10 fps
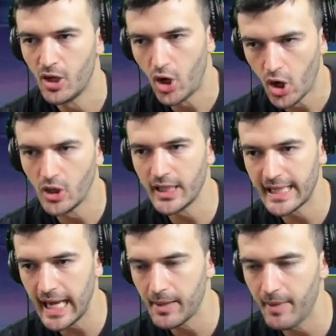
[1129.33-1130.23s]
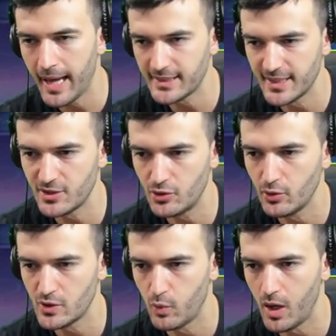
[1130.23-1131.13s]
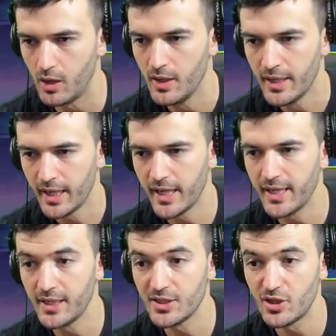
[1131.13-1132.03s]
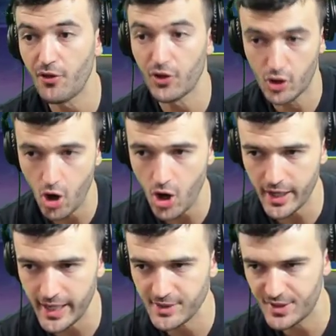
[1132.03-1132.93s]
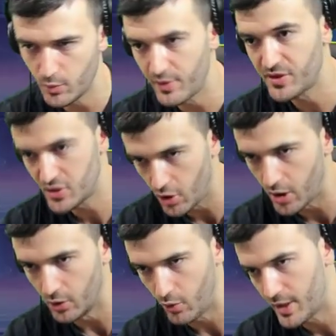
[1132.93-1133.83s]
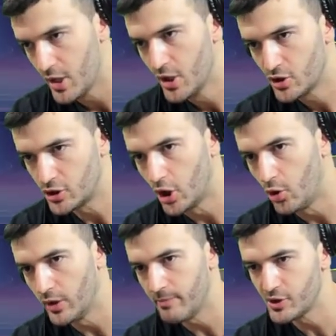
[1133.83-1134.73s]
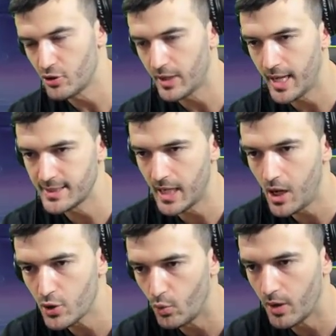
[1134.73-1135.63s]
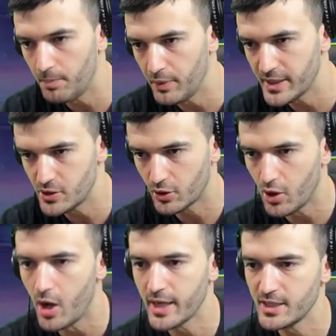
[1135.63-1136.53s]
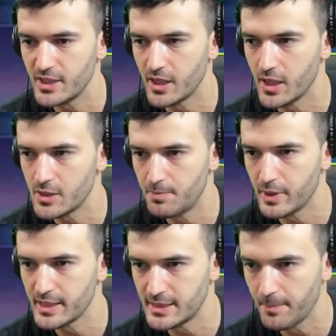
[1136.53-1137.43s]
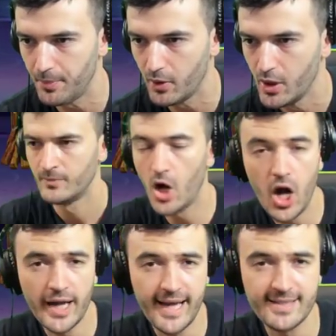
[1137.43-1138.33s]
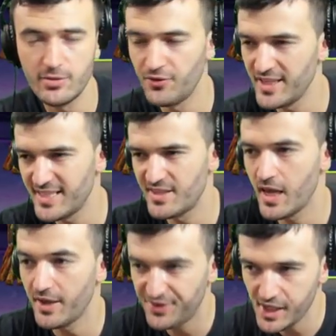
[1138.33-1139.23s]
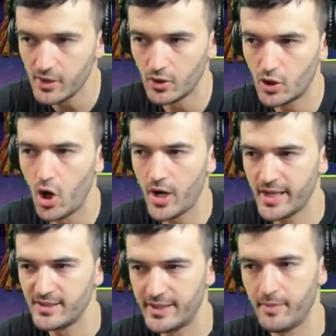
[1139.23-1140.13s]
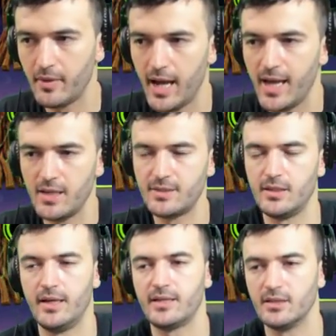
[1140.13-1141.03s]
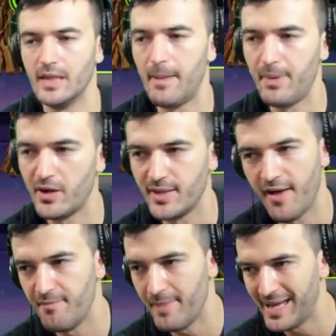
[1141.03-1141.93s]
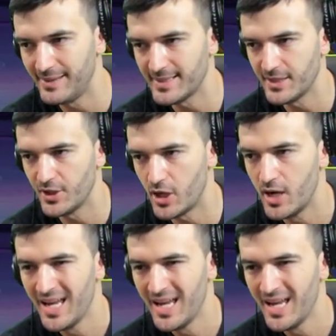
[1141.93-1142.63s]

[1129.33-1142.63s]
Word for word: early game access to as well, is the Guardians with Star-Lord. So let me show you guys how you want to place your Guardians here. It's pretty simple. All right, guys, so this is the ideal Guardians team, guys. It's a lot better to have Mantis in there